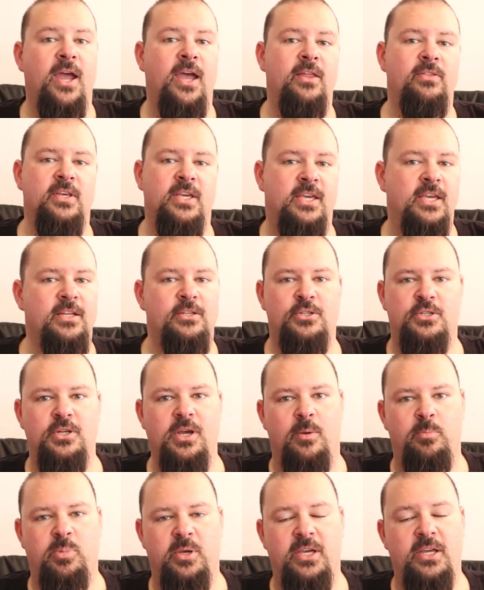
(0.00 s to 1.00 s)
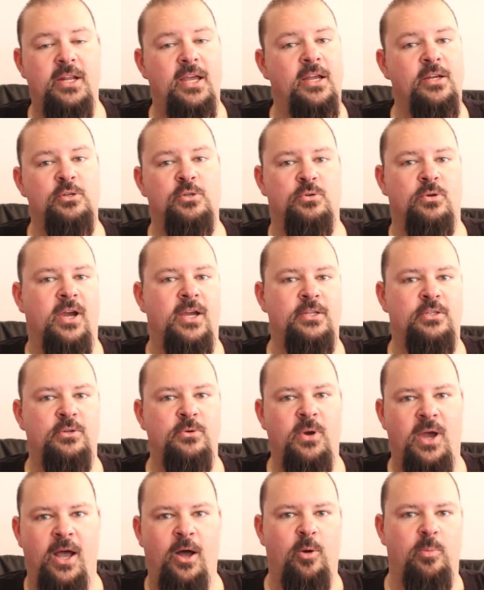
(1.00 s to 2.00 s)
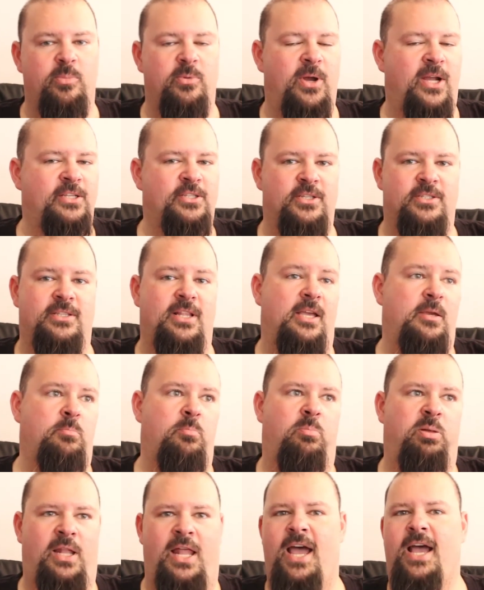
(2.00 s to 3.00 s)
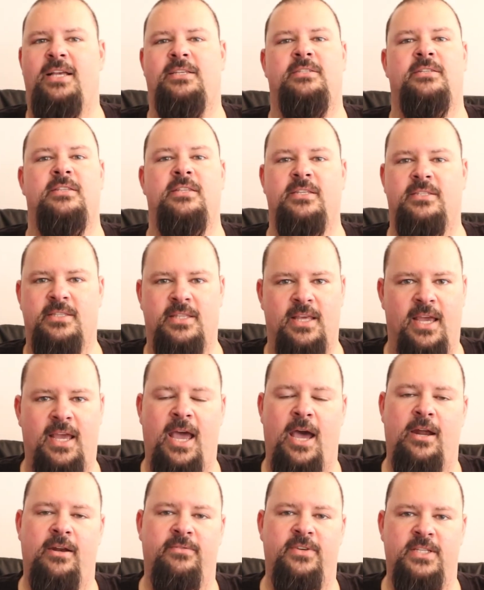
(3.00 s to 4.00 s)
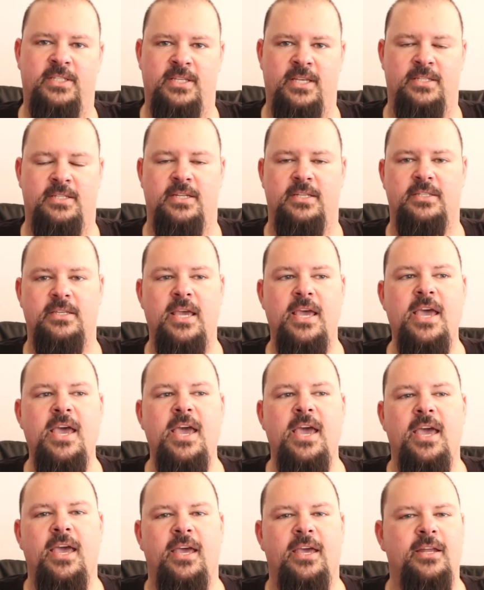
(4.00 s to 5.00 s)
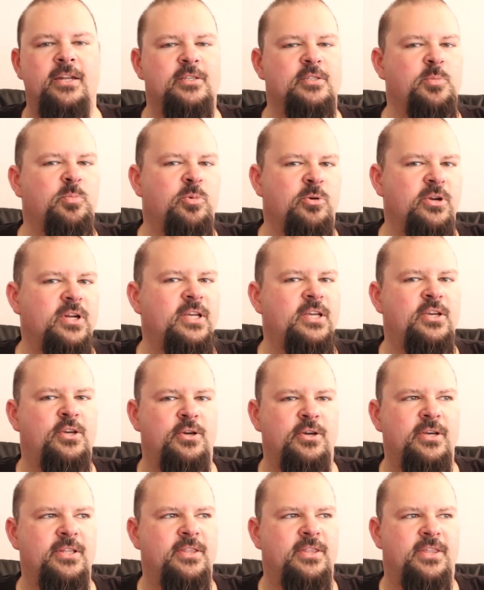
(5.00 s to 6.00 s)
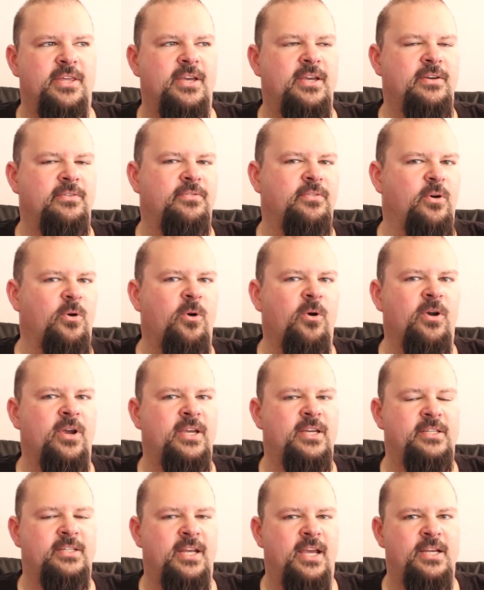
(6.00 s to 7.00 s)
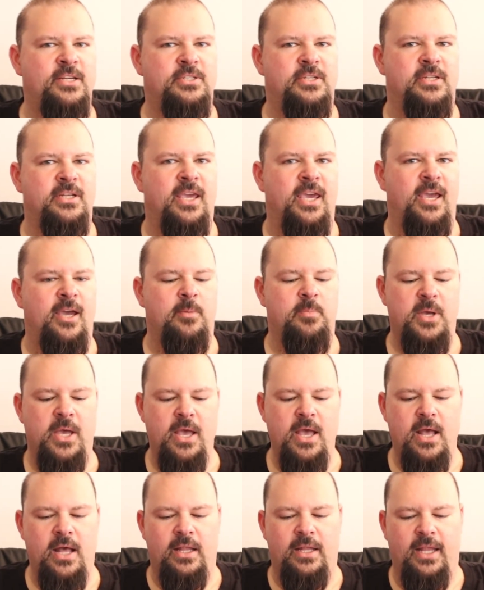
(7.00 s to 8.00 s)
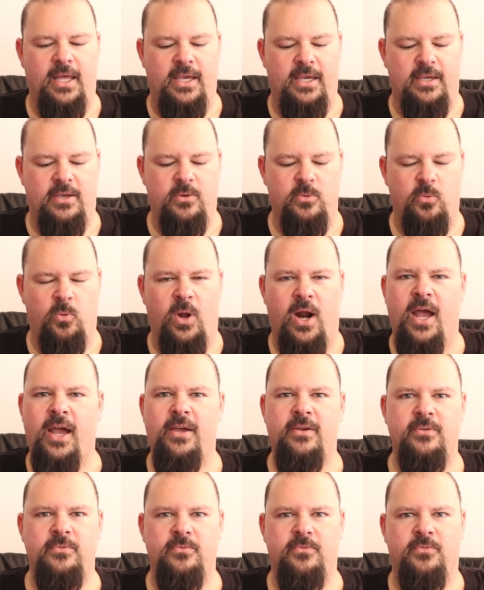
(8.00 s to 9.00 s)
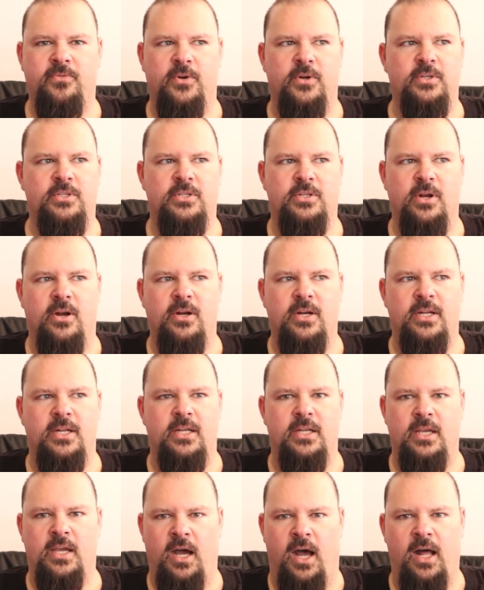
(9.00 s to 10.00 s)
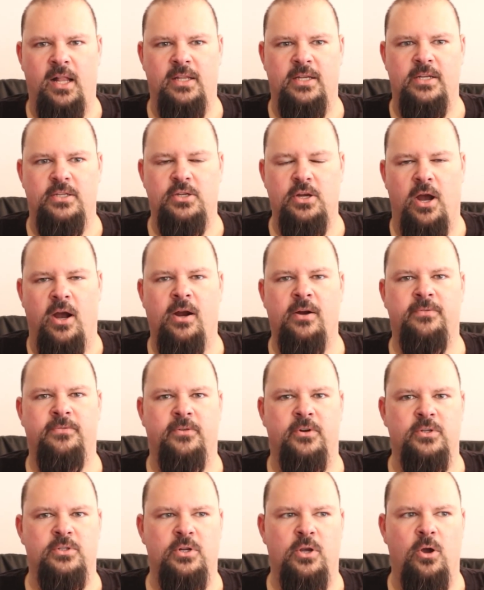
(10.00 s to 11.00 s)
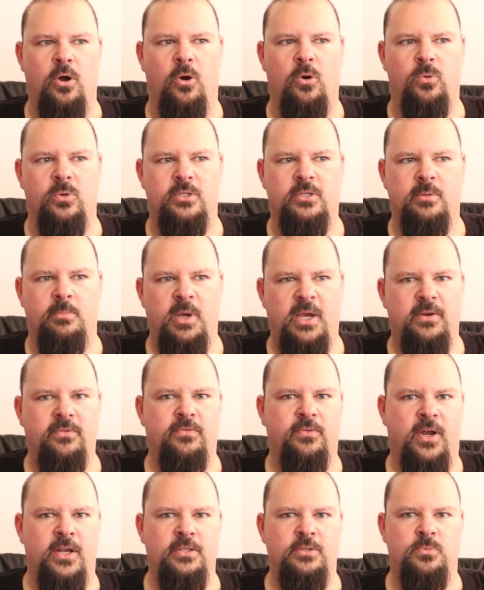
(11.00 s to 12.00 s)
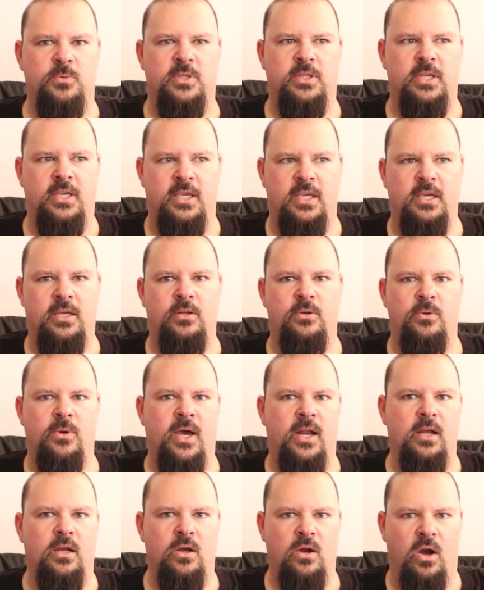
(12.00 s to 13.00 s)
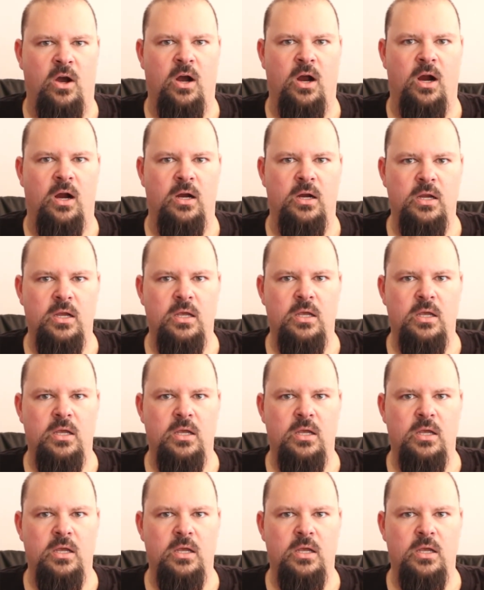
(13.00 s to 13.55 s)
And the kids jump in and try to help. Like, just like blast this thing out of existence. It is a pretty good thing for orientation camp. Like, when I first started in college, our first goal was to make friends with the kid who had a car.